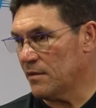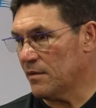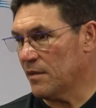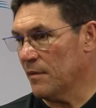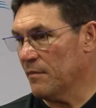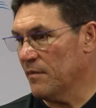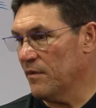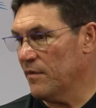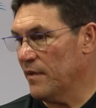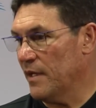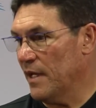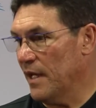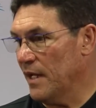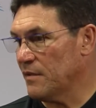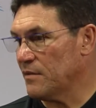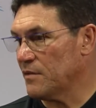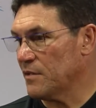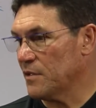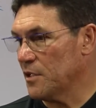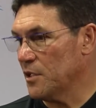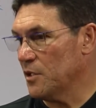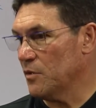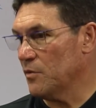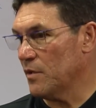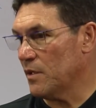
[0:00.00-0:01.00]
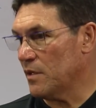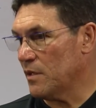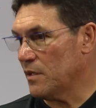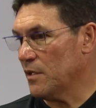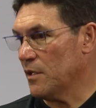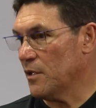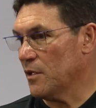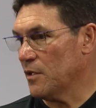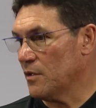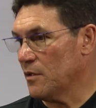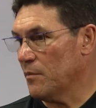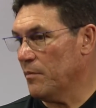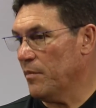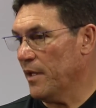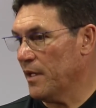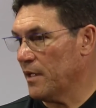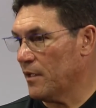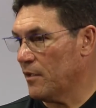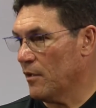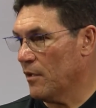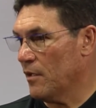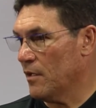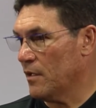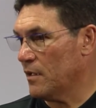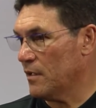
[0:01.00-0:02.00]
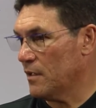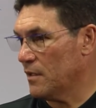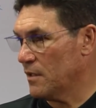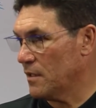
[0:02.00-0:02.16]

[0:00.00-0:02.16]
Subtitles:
some of it has to do with, you know, the play calling